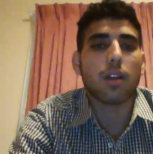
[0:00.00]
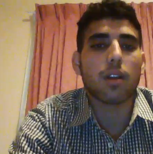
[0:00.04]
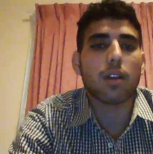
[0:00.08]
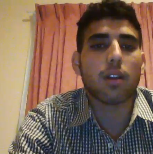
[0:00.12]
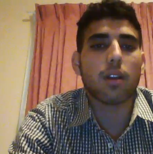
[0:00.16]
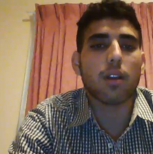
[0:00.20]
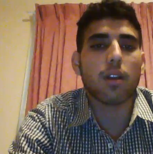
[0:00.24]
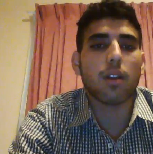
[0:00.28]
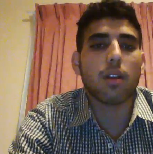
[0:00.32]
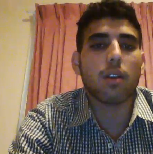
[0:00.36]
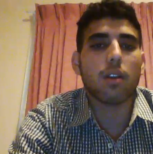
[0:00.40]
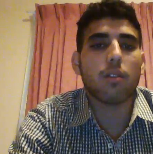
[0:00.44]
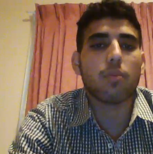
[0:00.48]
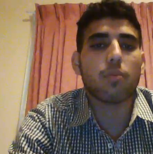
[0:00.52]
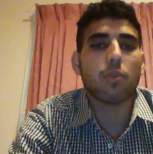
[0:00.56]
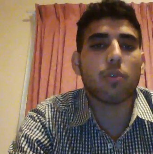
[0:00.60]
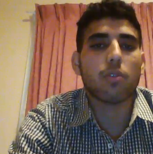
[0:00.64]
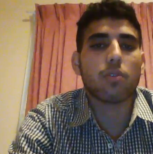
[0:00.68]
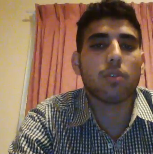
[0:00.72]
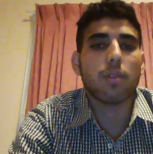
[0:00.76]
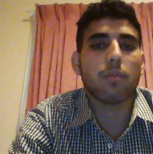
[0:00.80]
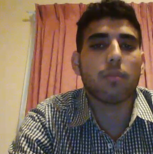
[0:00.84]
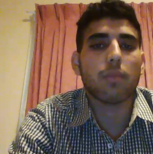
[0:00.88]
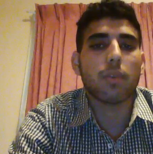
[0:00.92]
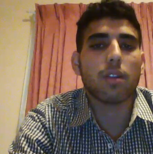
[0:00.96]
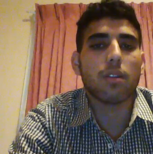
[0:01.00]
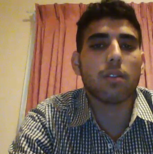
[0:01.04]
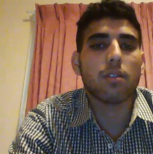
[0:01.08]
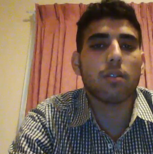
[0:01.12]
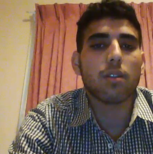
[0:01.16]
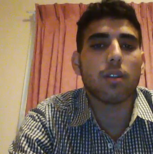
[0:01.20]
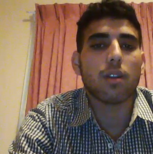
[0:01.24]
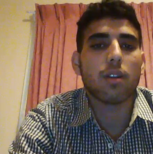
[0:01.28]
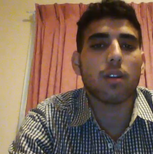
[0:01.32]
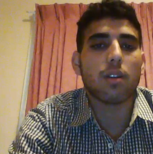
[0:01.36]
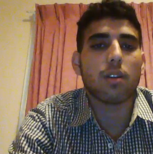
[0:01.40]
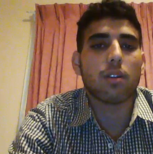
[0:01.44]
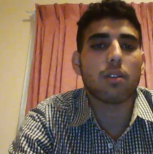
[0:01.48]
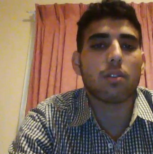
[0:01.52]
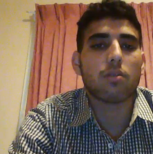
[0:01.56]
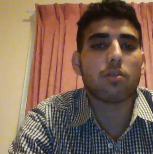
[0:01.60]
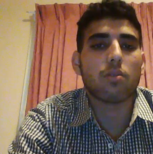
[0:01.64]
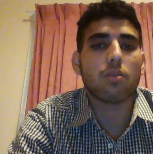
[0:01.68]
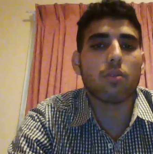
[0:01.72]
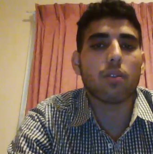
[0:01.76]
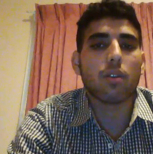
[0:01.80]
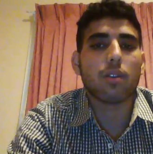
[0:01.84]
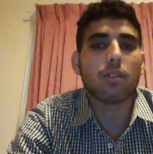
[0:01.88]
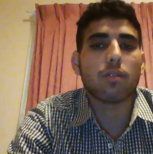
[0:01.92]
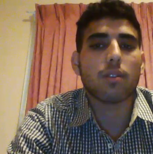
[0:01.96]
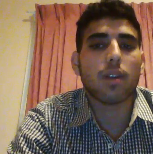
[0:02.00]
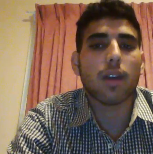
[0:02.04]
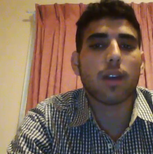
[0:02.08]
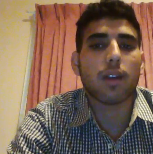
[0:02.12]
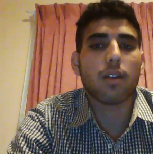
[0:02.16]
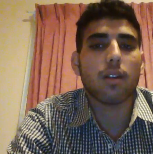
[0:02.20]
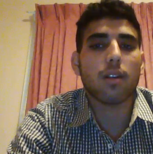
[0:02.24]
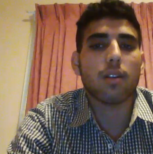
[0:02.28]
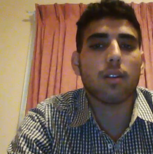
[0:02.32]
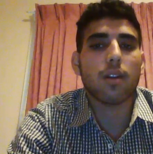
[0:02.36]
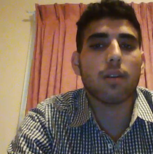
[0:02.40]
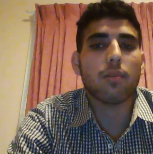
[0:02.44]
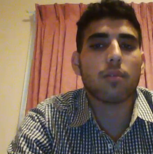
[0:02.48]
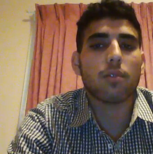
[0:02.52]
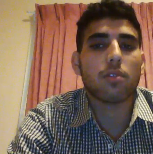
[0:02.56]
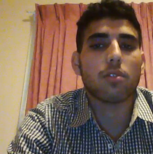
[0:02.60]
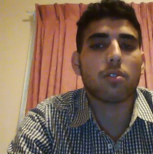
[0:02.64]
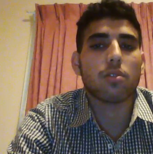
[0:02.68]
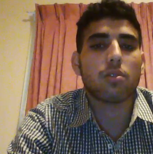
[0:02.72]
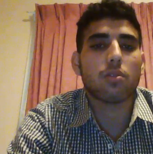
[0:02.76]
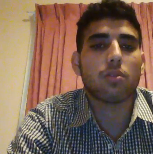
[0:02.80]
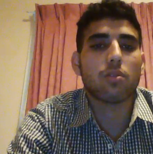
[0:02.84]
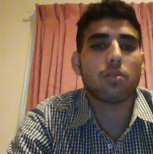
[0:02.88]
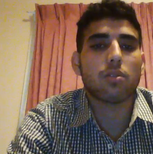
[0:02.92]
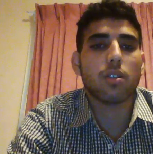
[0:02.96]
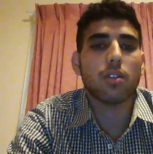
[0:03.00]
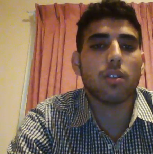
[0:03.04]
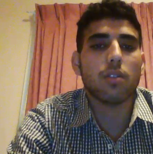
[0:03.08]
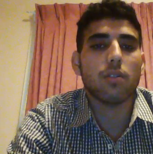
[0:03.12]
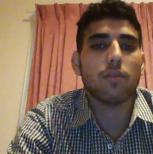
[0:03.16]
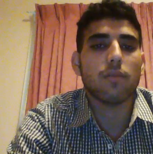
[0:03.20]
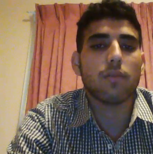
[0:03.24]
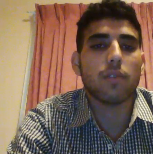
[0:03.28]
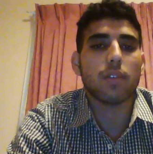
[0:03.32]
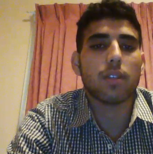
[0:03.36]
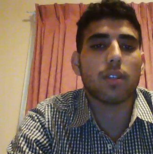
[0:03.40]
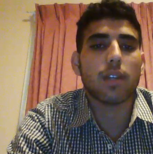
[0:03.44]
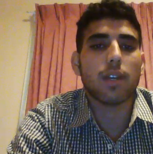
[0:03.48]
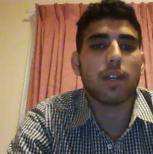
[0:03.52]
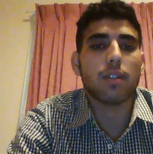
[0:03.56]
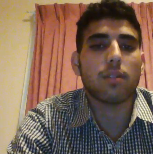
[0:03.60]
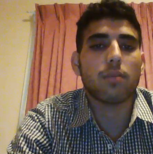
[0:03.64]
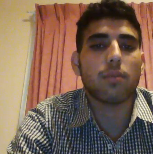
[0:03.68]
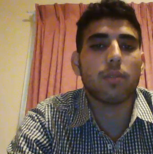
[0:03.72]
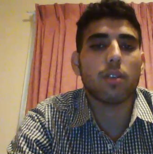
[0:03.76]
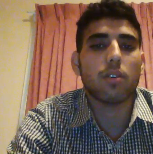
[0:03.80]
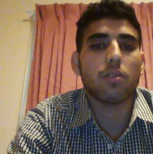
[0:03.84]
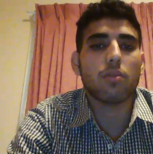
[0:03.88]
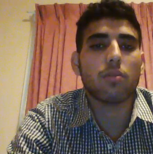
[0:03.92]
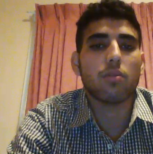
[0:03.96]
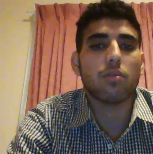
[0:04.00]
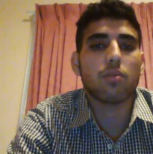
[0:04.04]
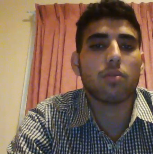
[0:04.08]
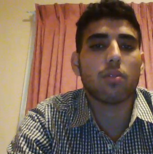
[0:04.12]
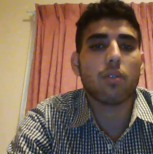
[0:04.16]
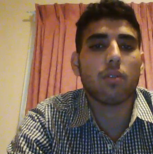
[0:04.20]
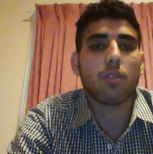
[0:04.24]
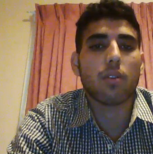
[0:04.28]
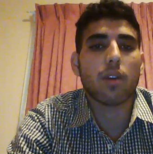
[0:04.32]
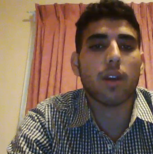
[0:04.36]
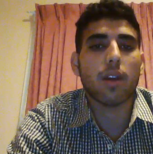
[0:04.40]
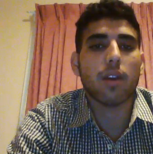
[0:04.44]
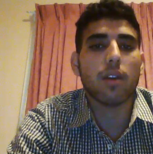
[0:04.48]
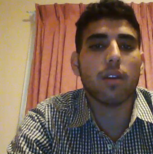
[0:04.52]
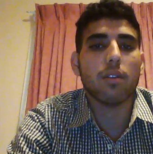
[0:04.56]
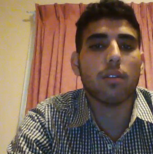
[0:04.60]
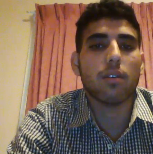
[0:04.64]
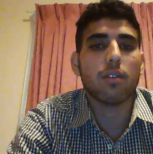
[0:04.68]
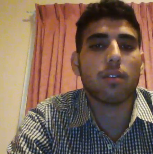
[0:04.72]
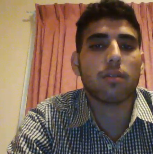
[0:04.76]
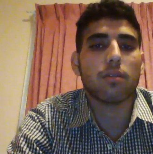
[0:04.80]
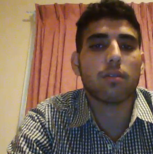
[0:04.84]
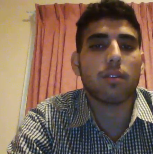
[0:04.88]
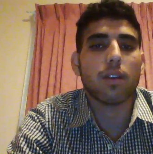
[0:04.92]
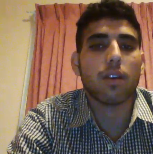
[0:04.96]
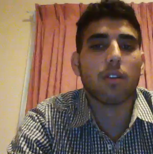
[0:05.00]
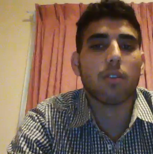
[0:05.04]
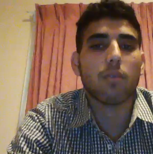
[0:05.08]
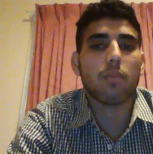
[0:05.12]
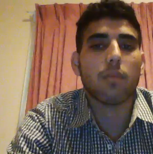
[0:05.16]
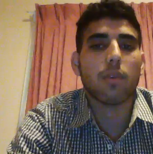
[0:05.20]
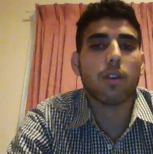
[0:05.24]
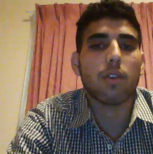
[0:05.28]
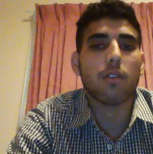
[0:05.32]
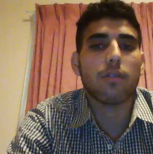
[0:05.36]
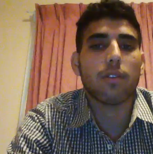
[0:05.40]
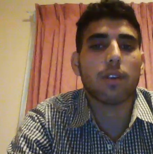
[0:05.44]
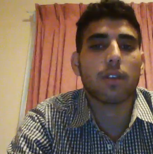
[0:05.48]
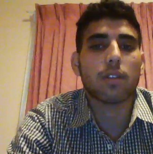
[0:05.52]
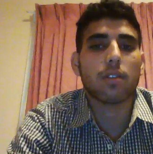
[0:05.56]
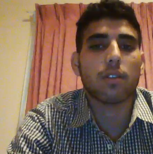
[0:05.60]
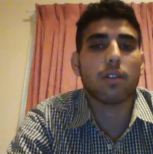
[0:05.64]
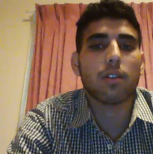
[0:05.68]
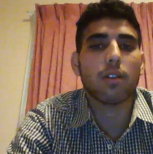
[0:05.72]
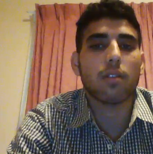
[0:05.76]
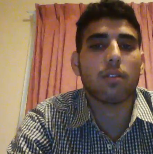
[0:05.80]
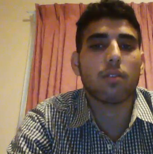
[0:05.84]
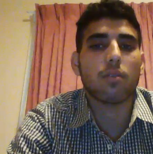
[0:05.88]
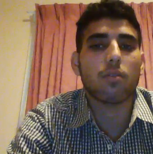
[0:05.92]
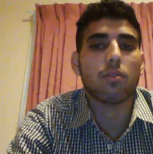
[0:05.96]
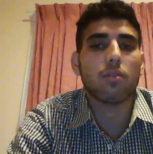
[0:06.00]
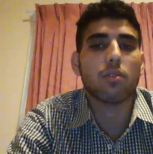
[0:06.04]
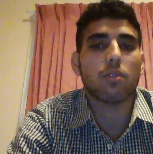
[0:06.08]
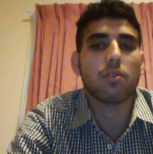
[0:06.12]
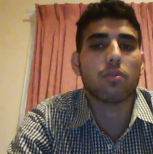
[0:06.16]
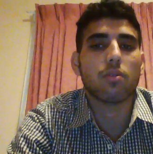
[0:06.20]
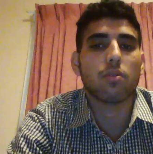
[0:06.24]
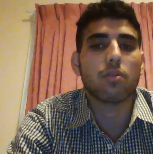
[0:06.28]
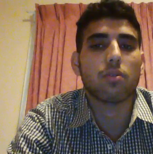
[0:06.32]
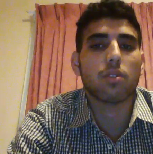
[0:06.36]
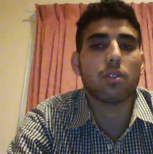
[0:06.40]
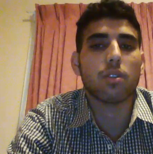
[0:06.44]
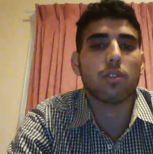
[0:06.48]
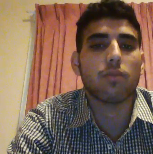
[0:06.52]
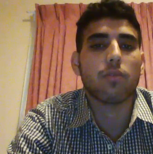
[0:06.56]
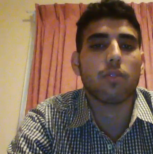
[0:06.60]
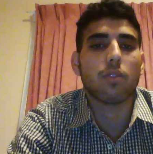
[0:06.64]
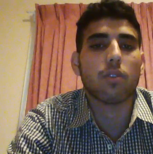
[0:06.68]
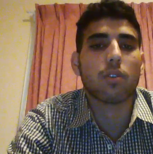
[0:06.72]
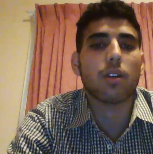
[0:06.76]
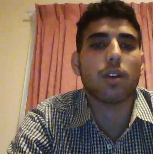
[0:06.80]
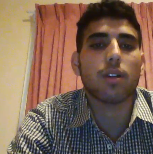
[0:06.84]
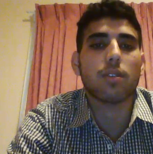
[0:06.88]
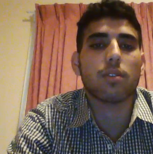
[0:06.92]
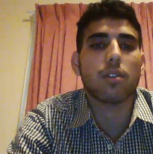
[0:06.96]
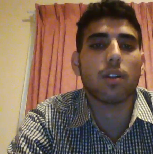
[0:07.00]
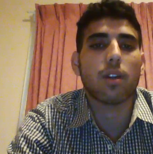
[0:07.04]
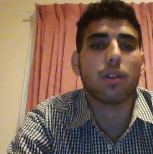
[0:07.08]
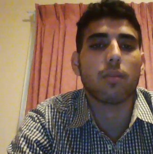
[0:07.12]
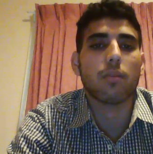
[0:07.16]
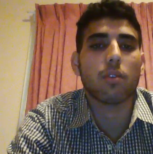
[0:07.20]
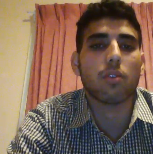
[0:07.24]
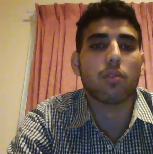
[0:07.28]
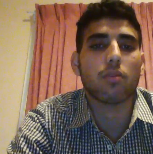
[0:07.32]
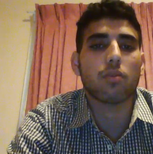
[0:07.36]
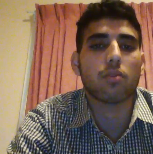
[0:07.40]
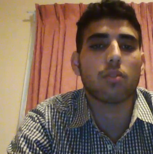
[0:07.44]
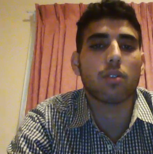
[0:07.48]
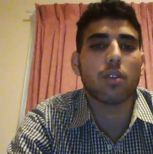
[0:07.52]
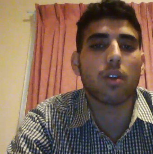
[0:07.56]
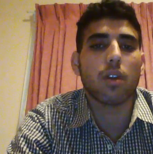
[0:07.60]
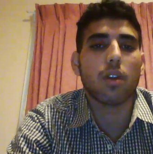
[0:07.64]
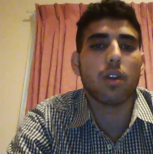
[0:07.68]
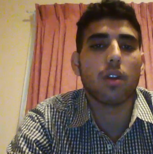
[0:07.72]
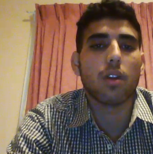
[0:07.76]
Green disposal means to recycle the resources which has been used already instead of manufacturing new resources for the same use.